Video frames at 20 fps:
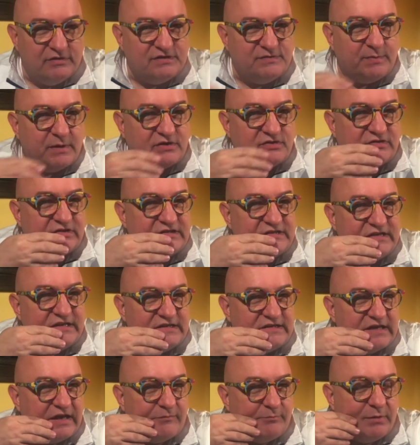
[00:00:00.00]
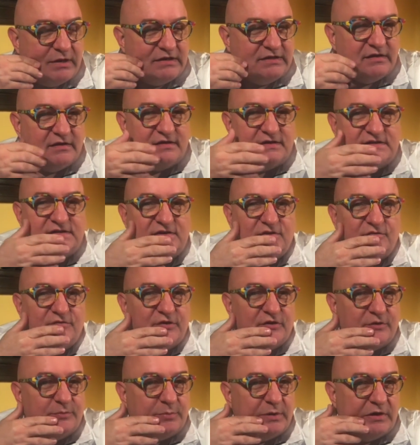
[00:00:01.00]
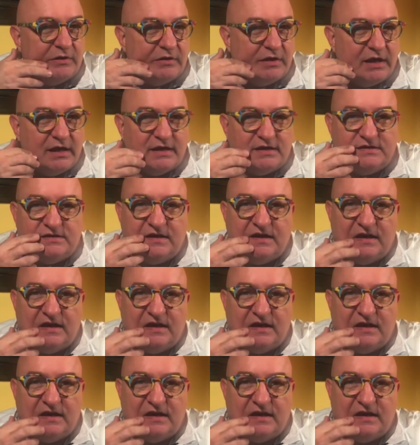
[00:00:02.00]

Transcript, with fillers: especially since half my tongue still feels paralyzed